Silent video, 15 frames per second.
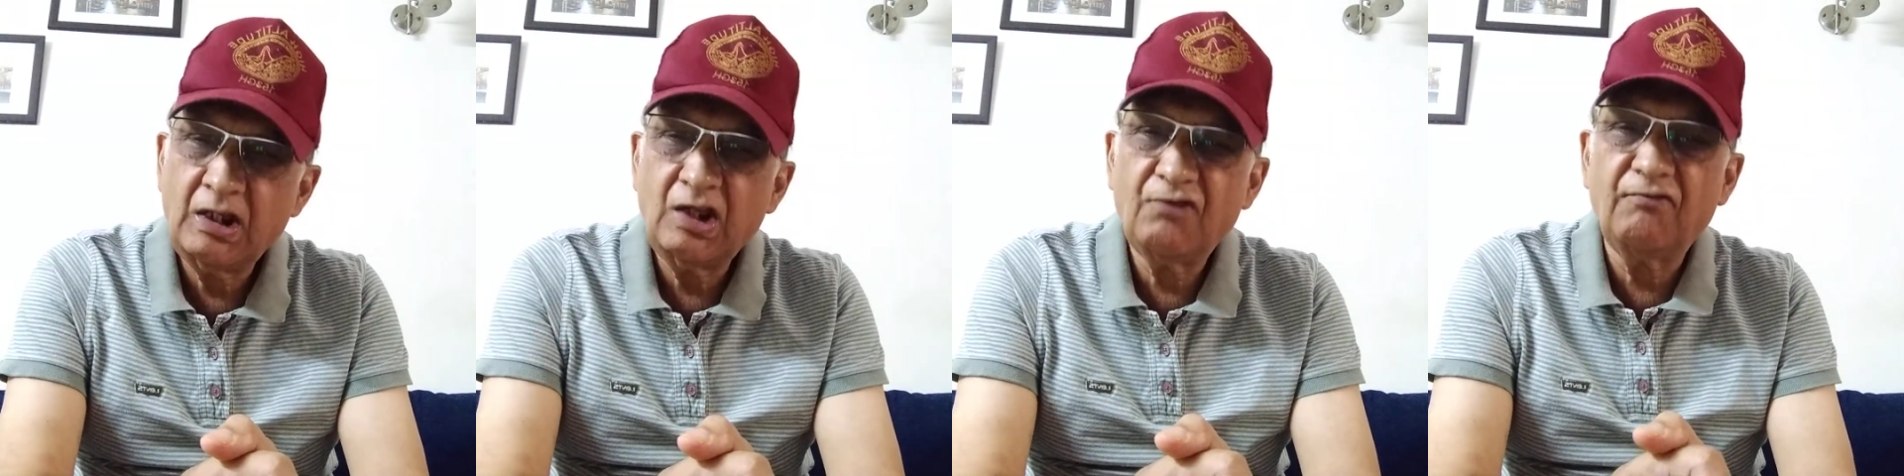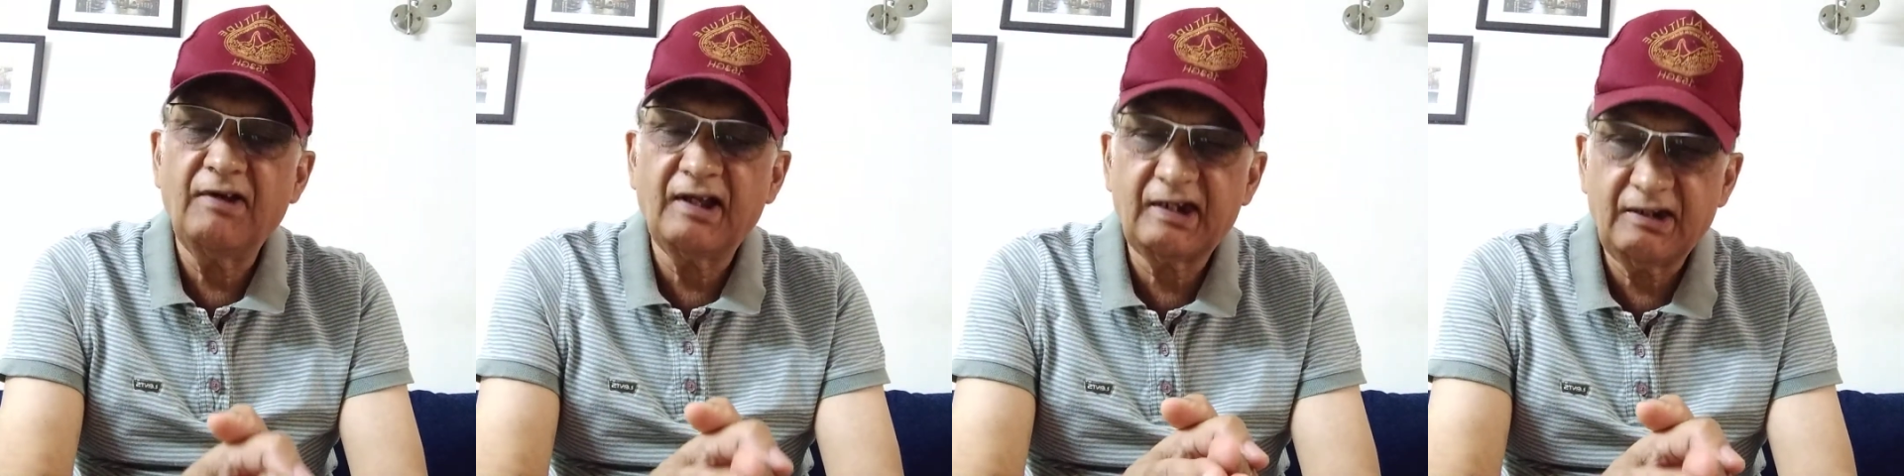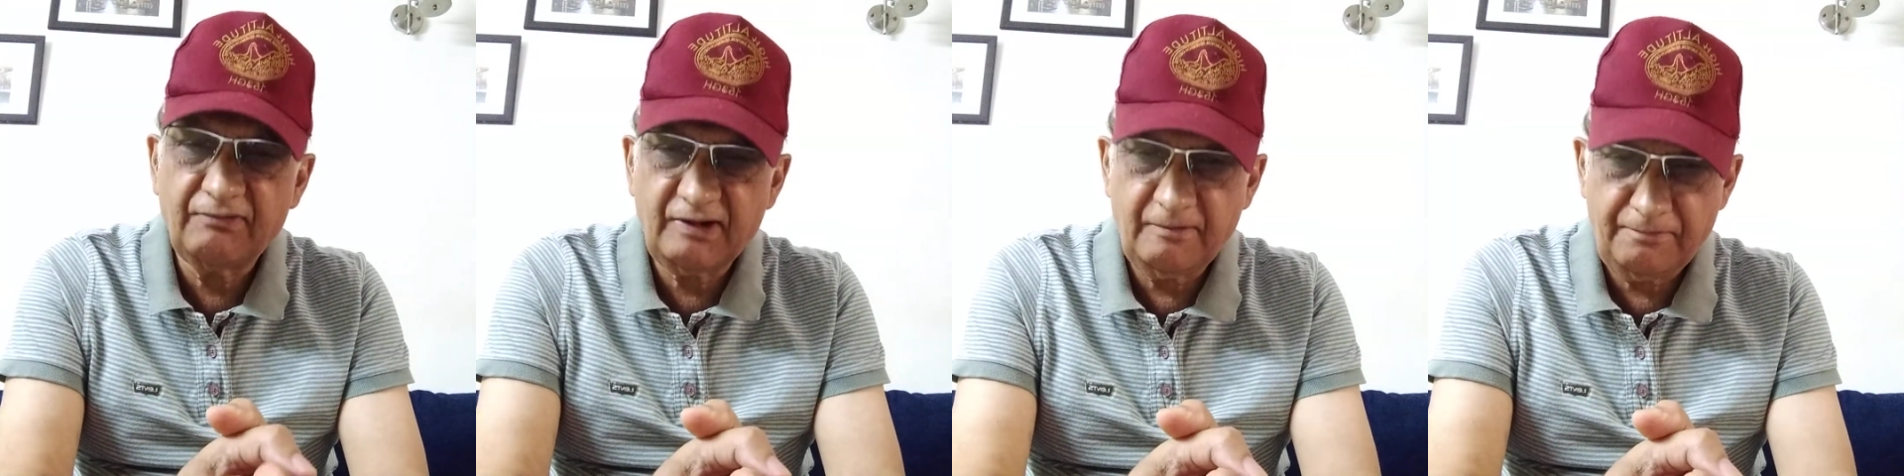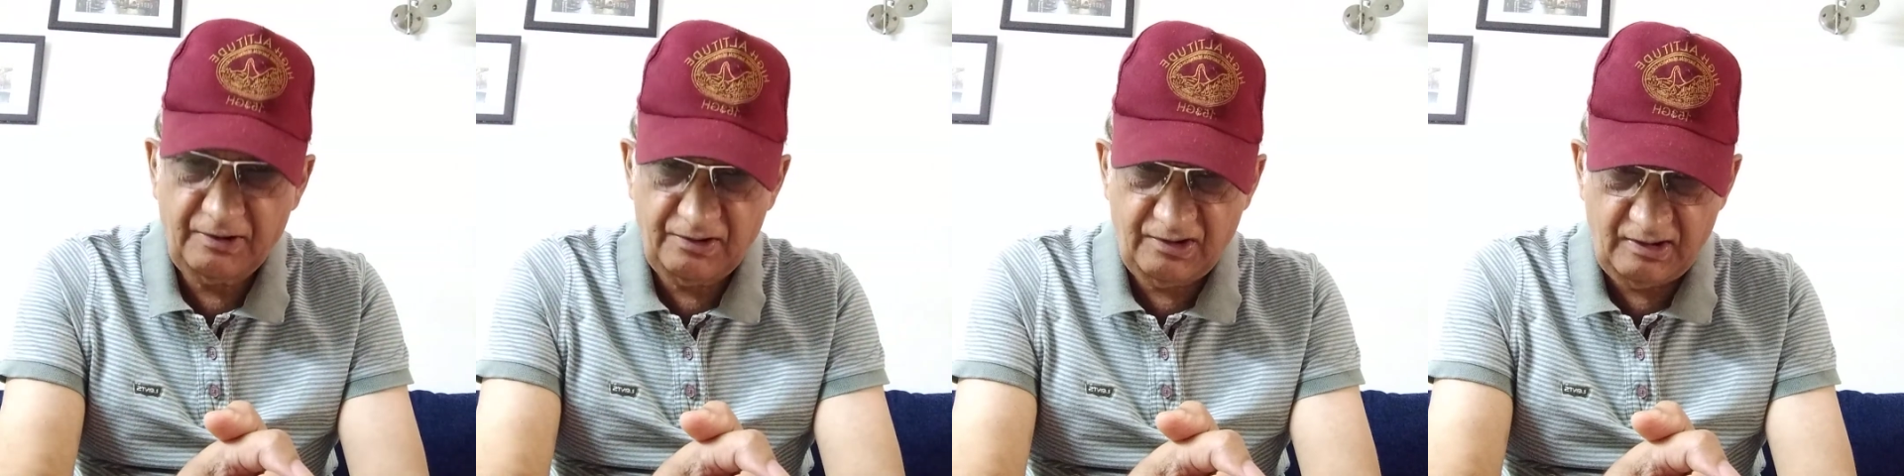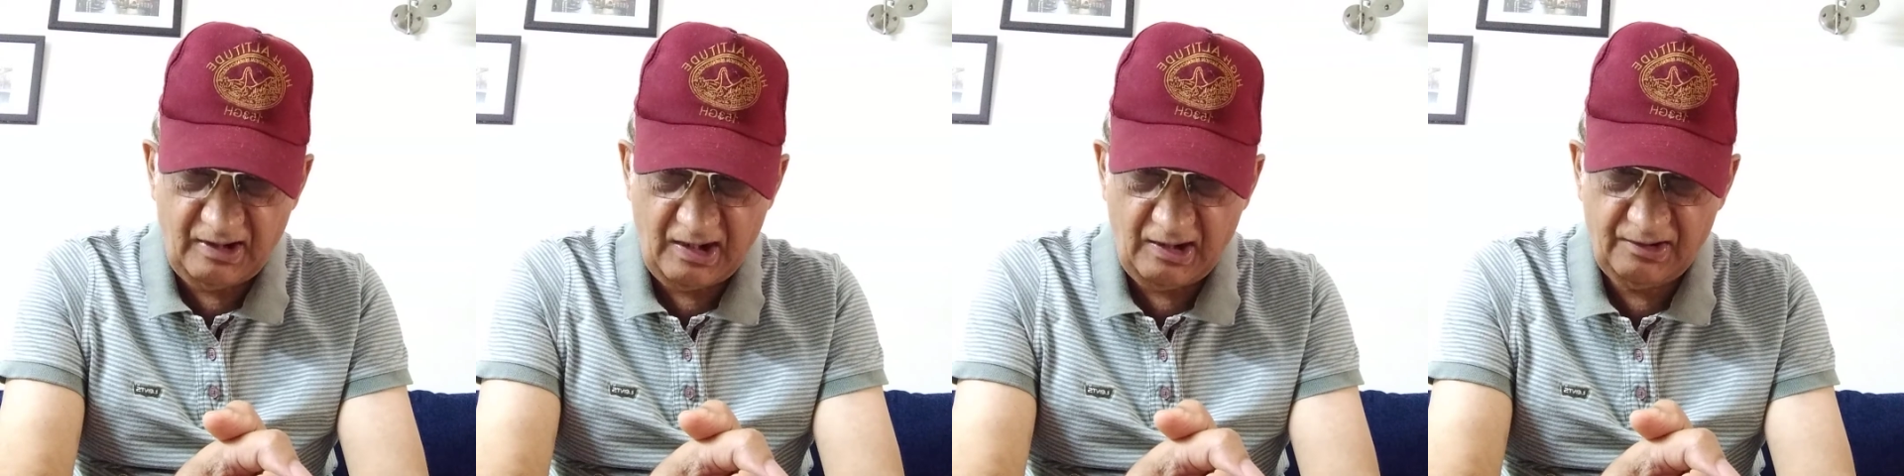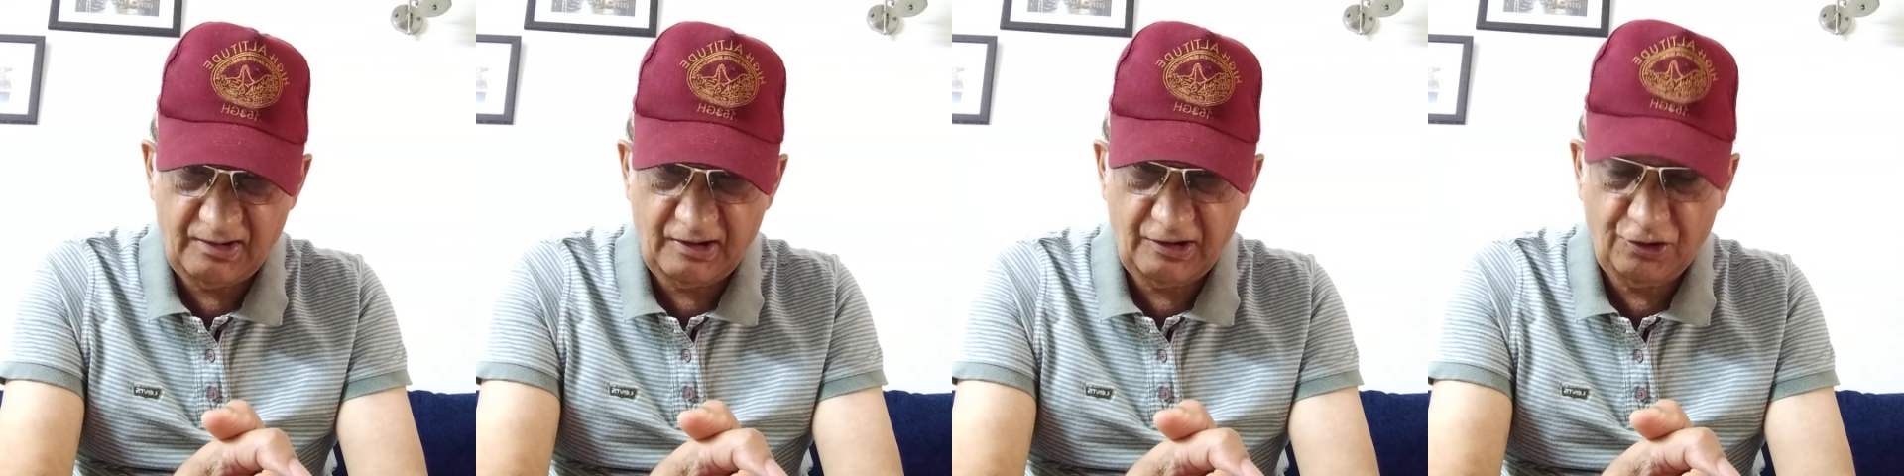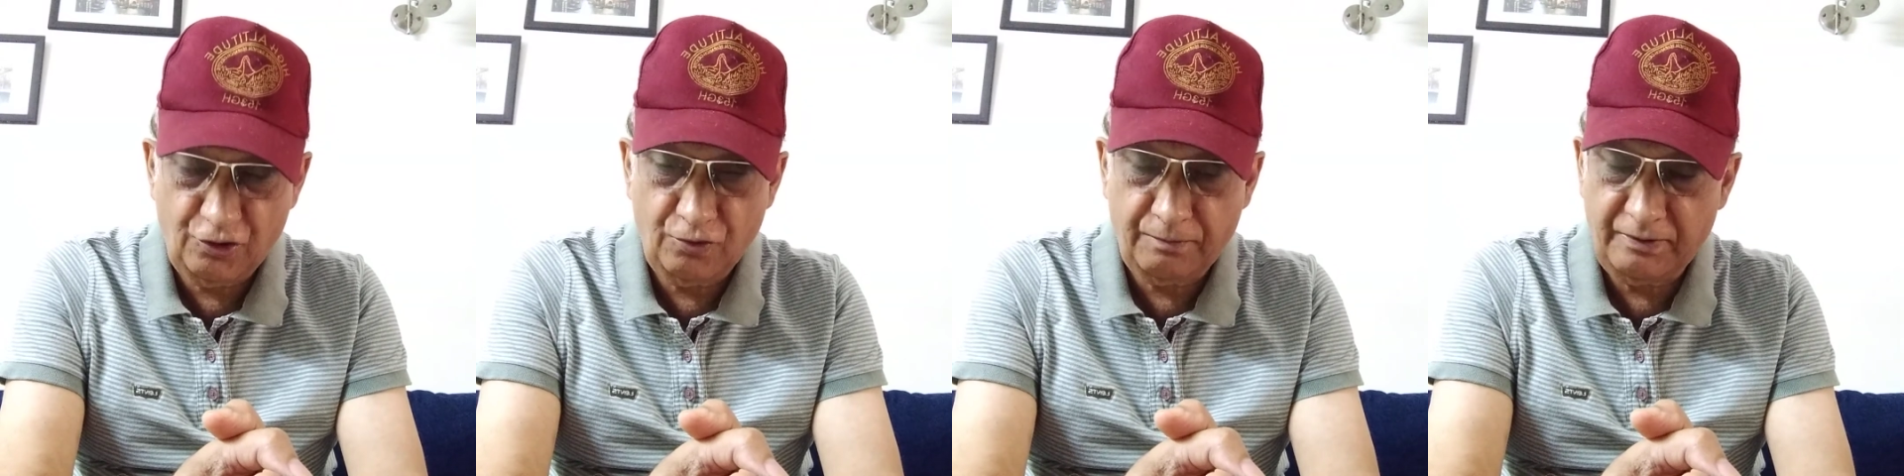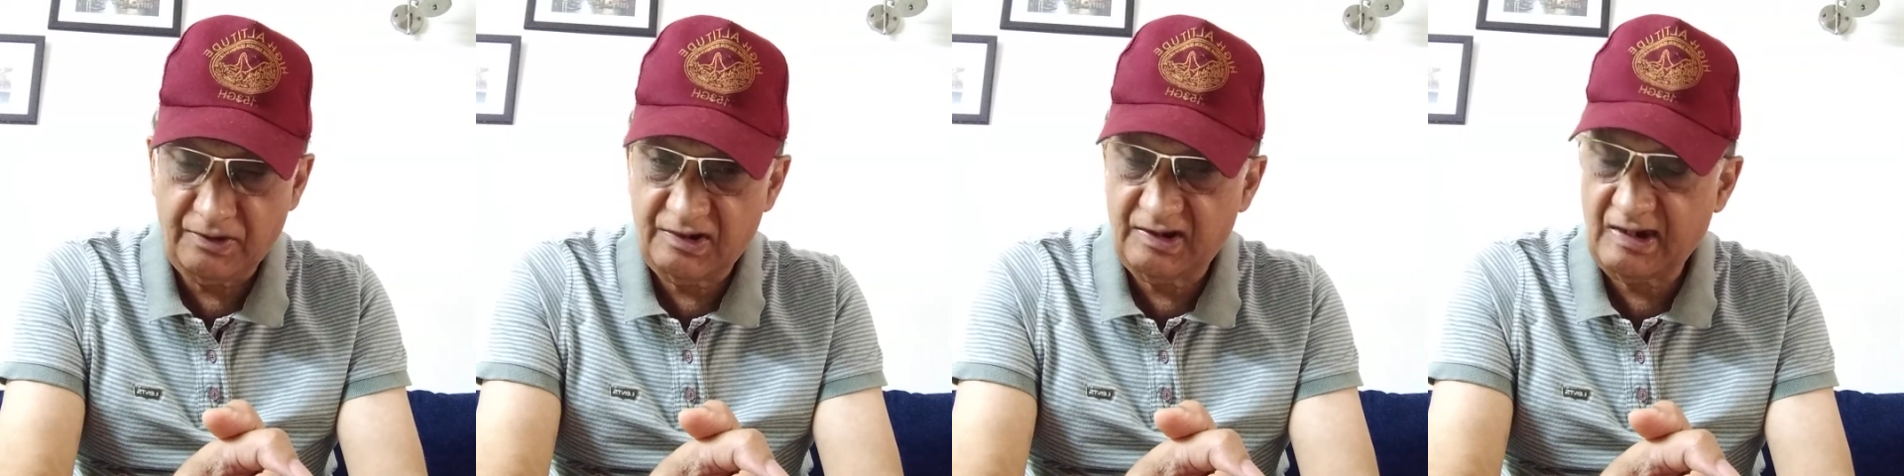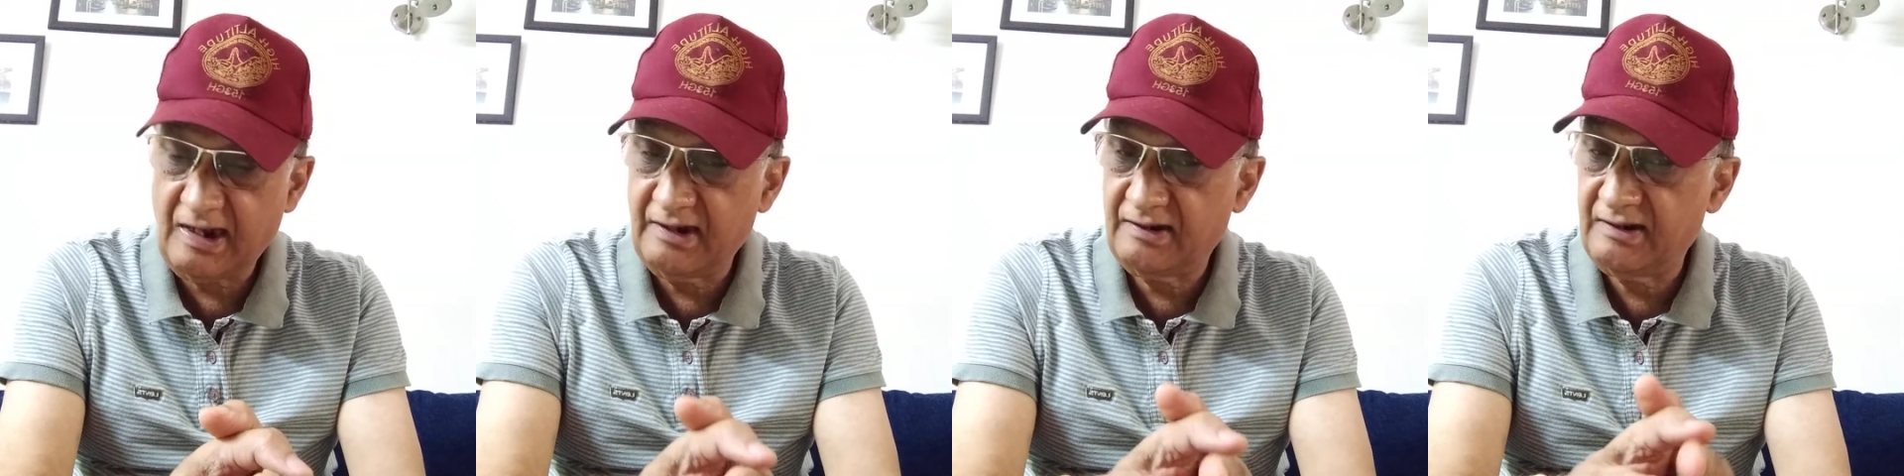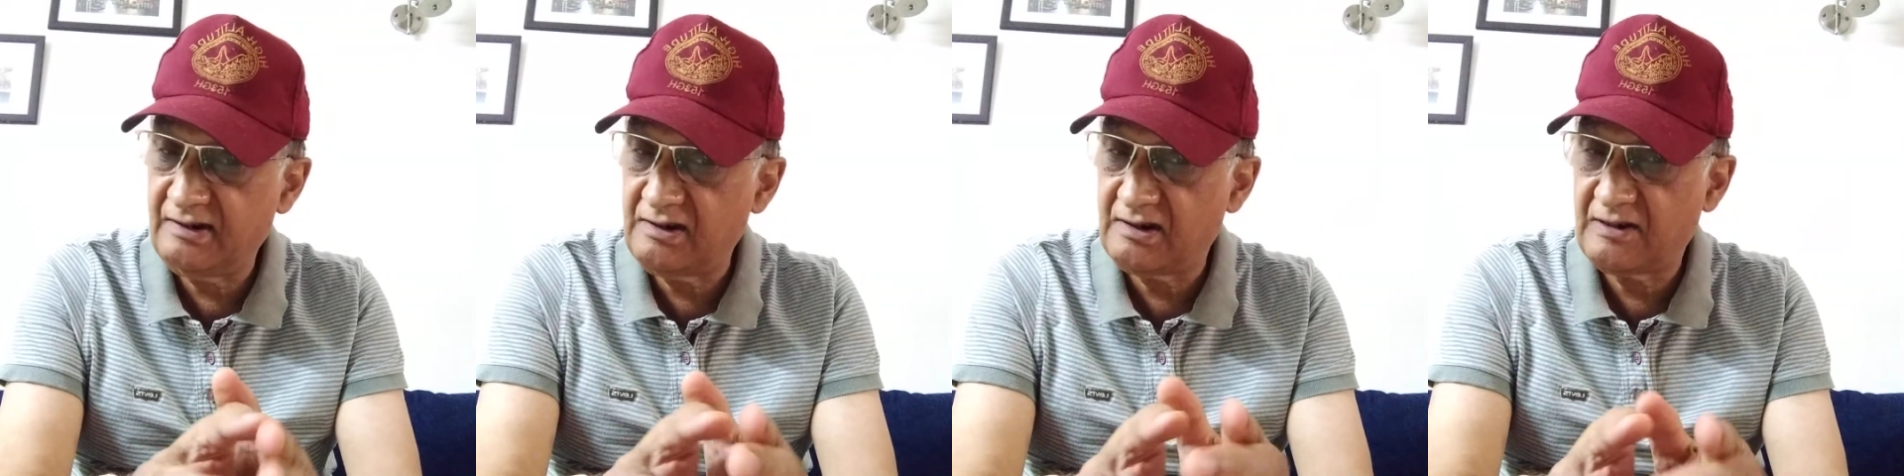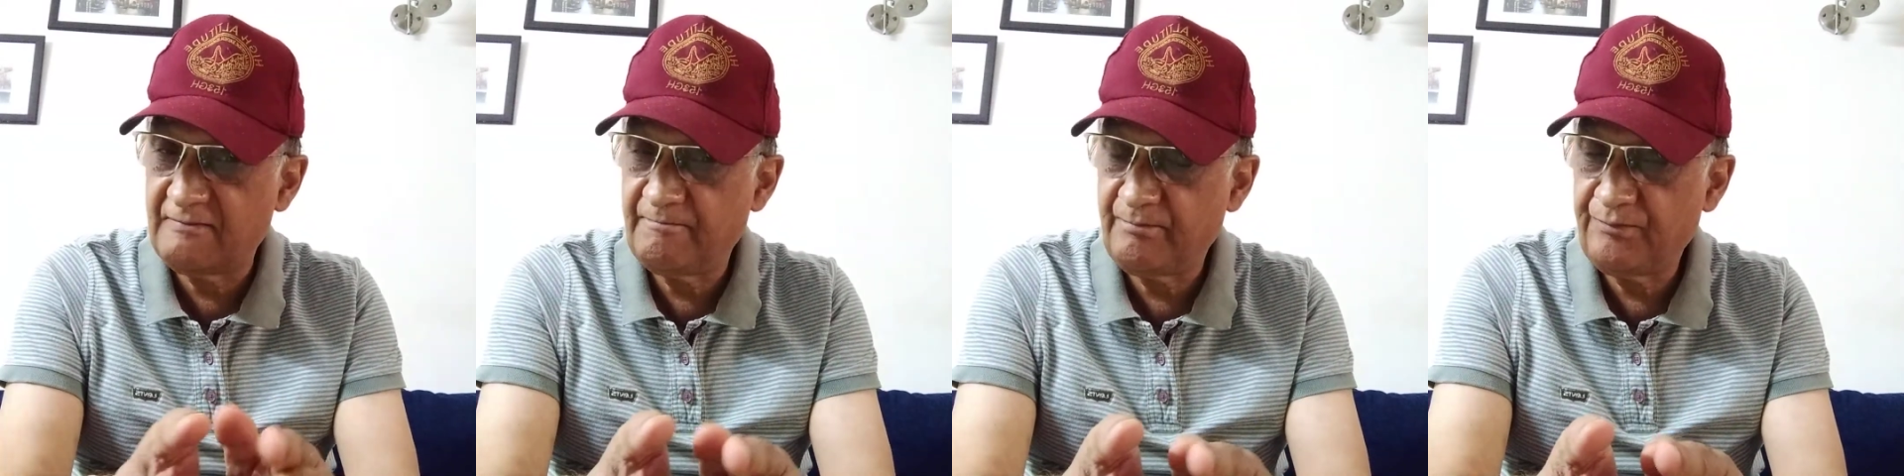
Whenever a person has acute appendicitis,